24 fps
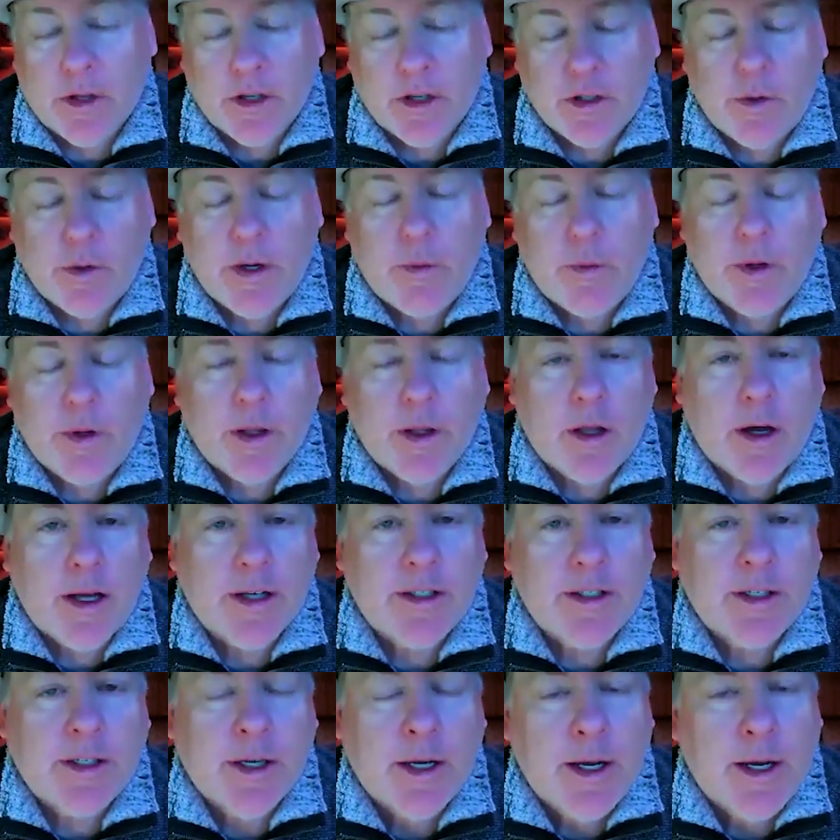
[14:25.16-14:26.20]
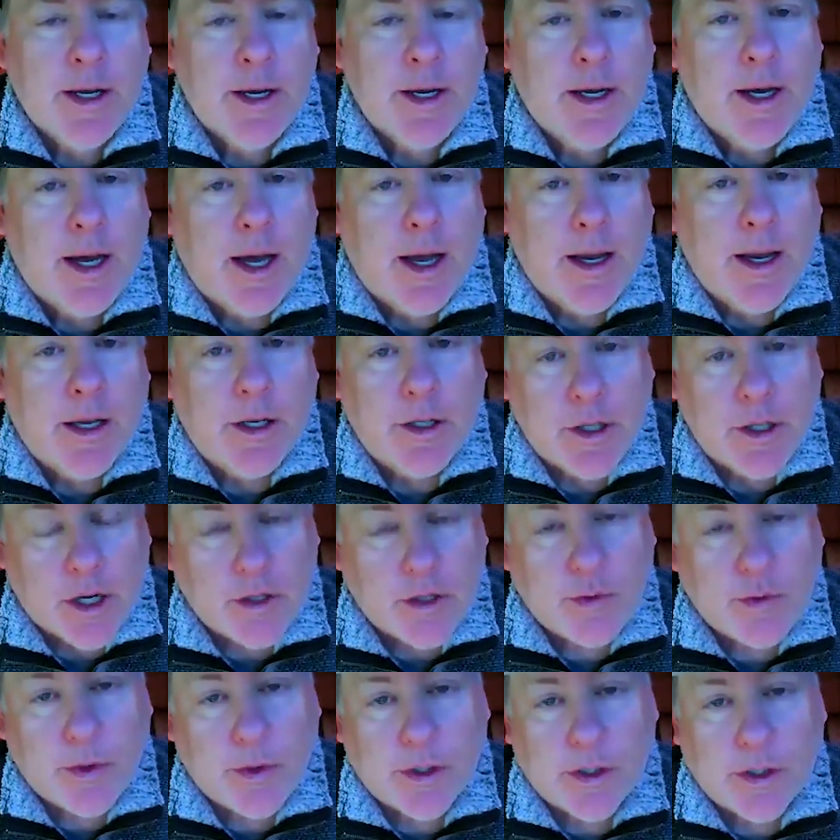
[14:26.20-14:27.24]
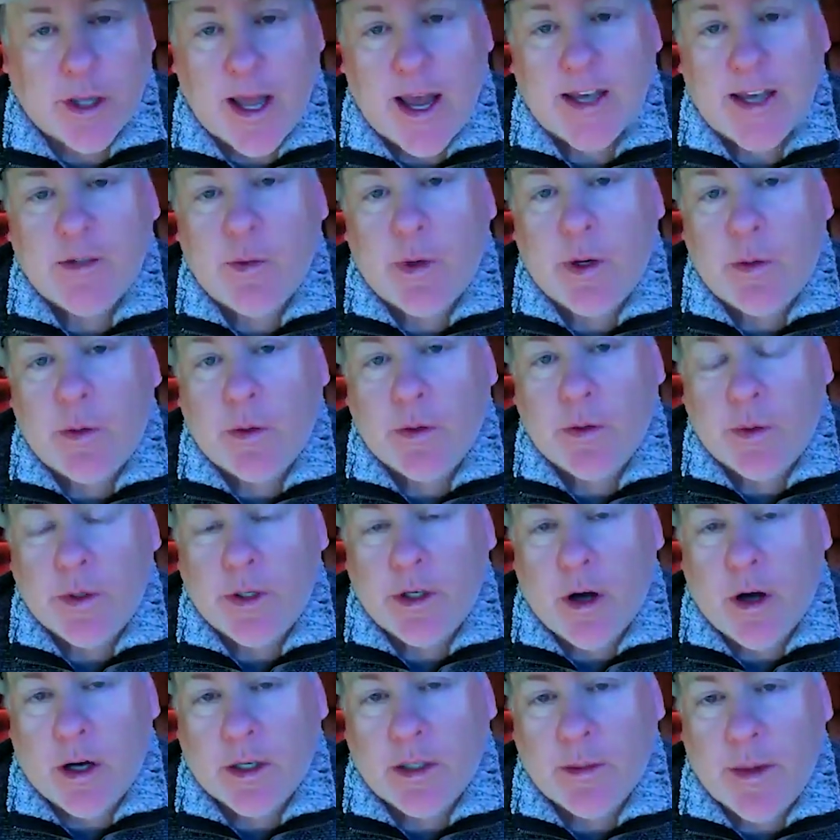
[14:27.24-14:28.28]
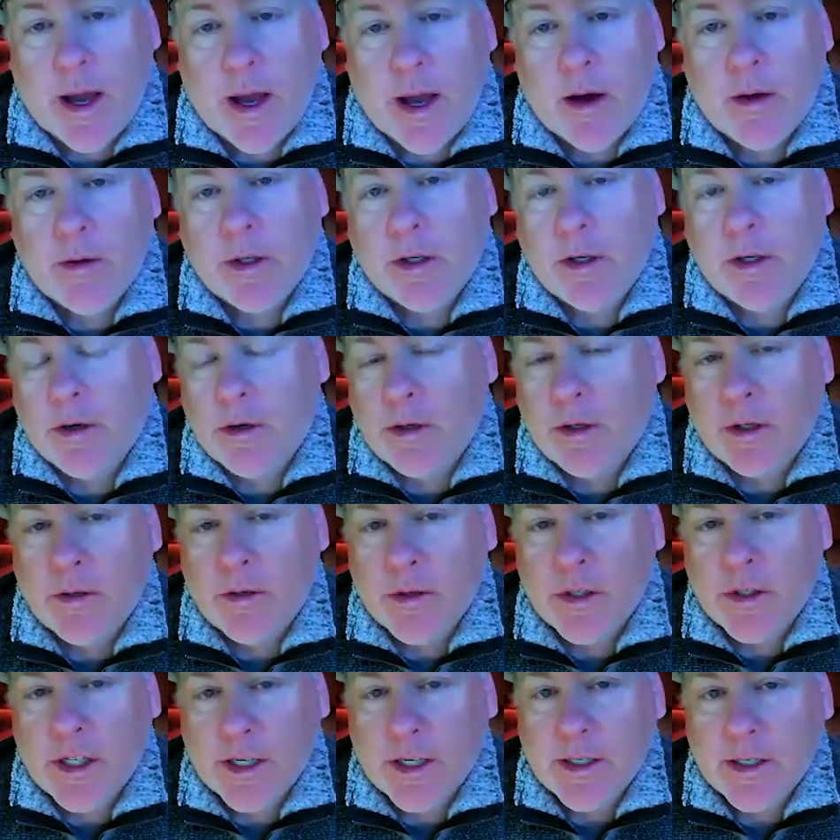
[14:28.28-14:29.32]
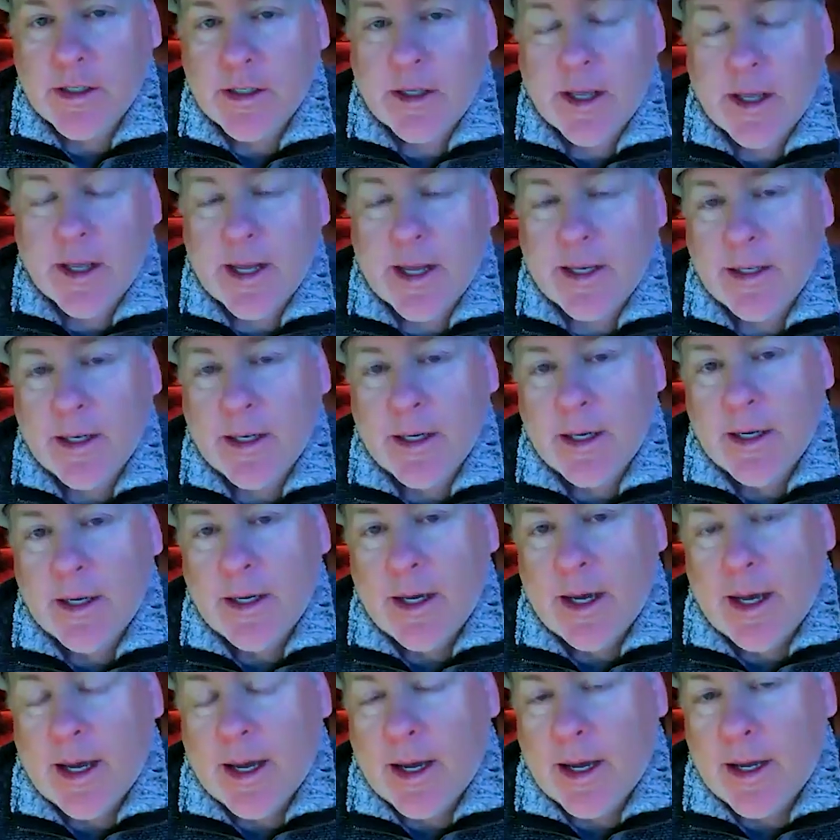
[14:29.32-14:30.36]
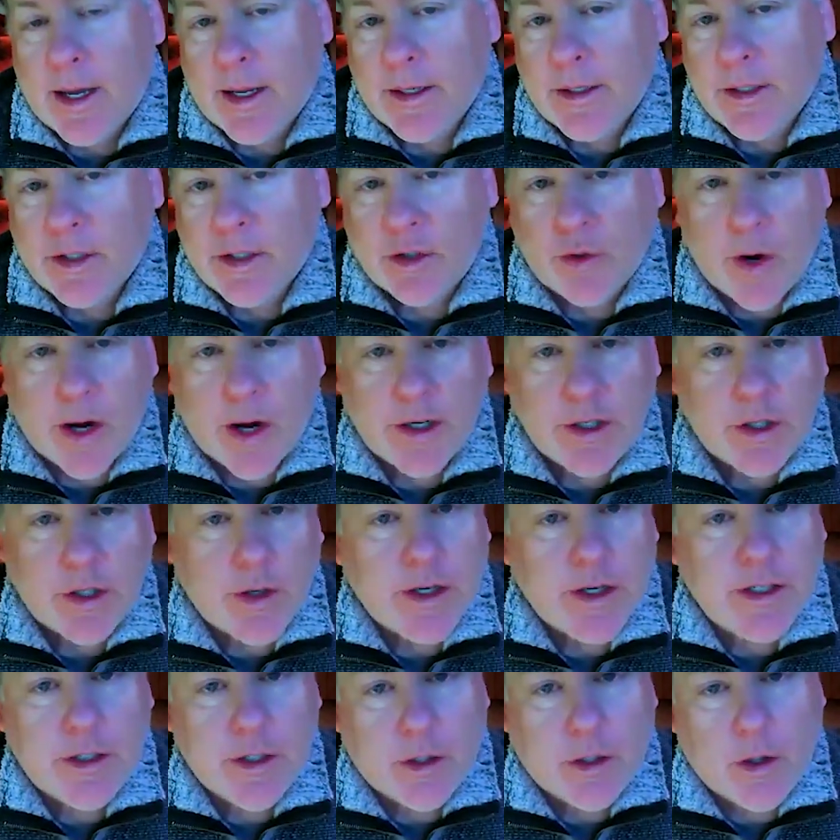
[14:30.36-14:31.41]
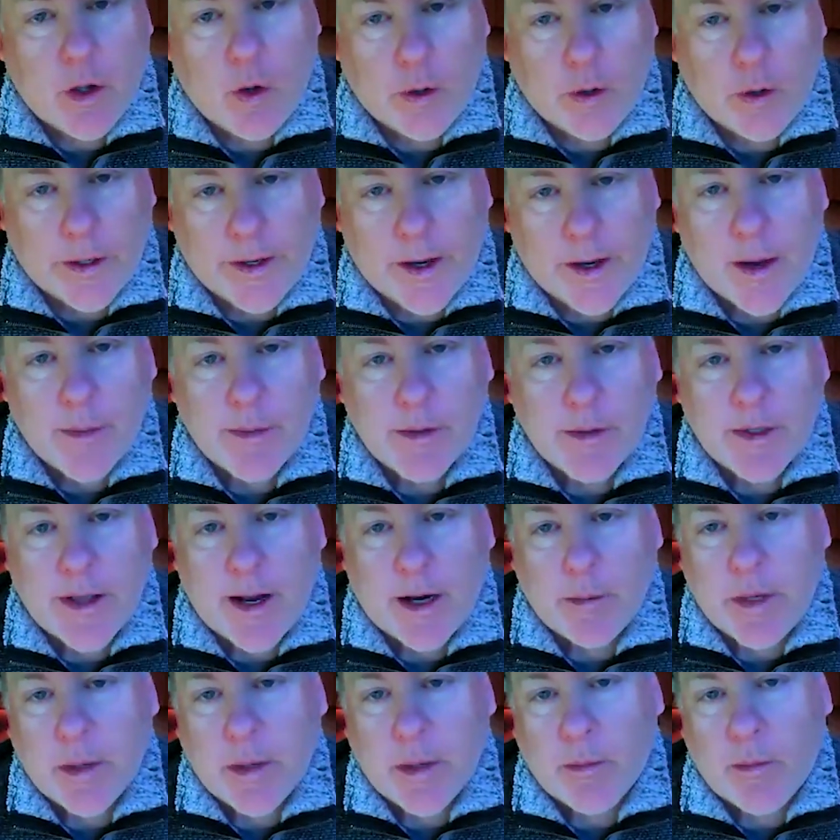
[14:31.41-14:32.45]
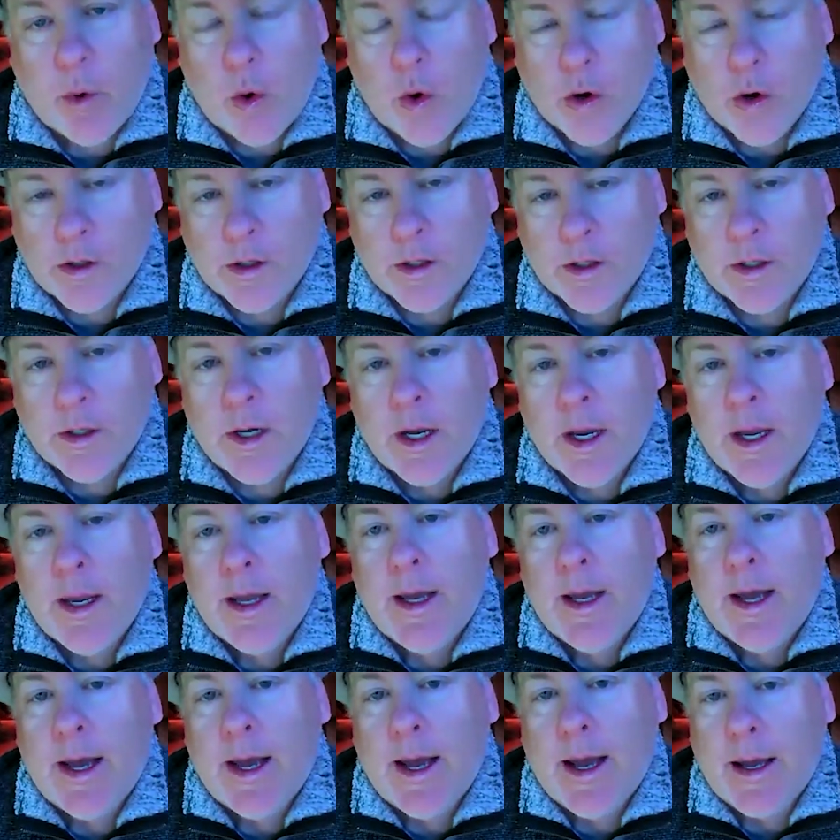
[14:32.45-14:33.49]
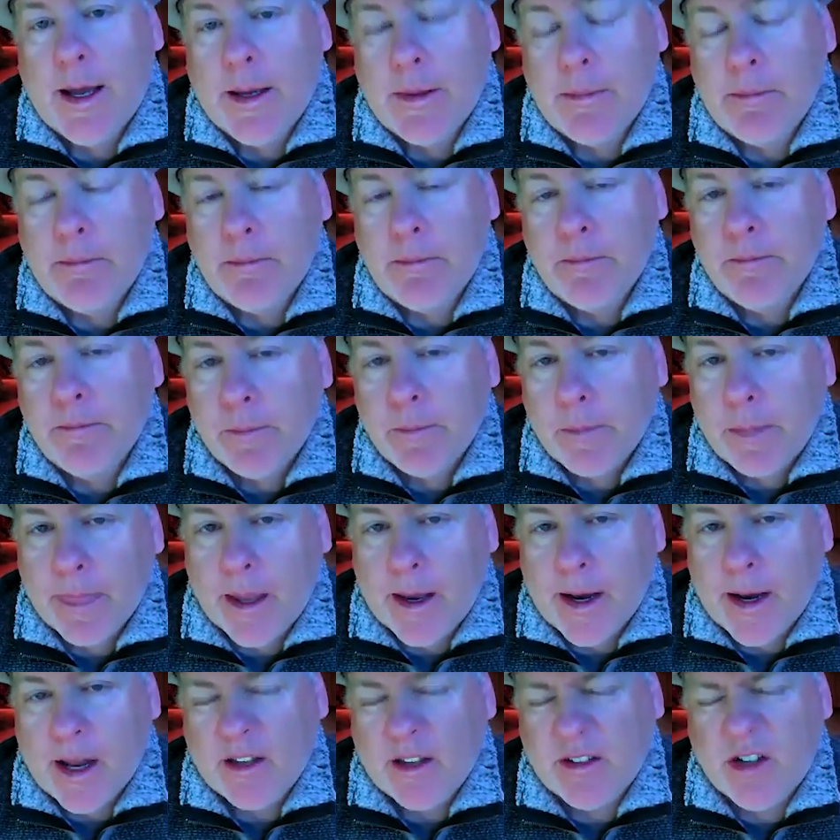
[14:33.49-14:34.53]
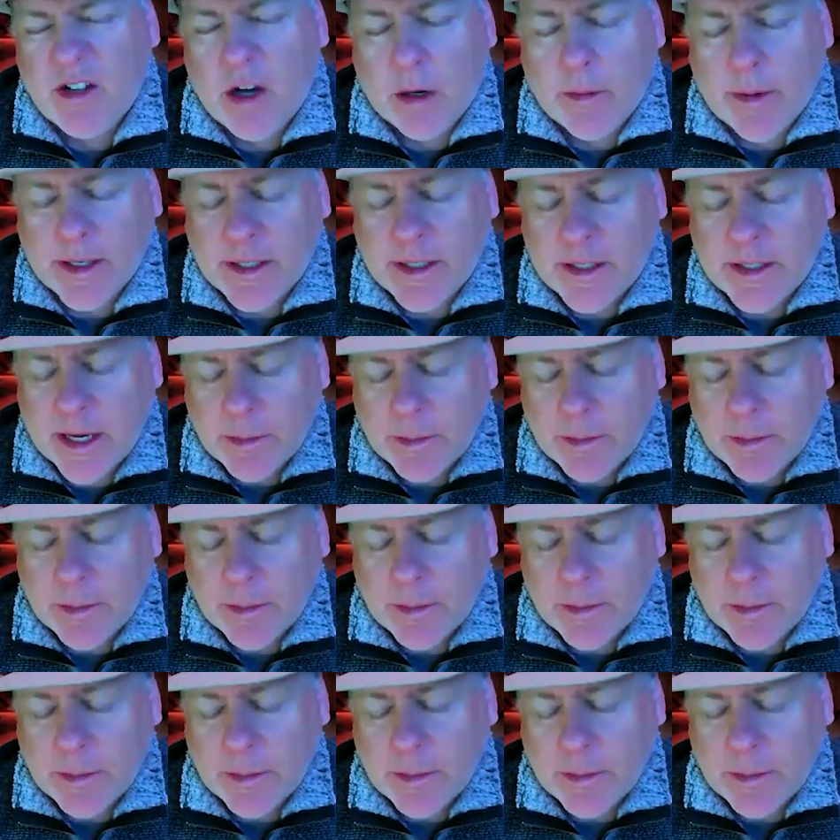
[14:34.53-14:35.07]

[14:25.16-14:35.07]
This week we lost industrials last week, which we talked about. The good news is that discretionary is still holding up, so that'll be important. And I'll talk about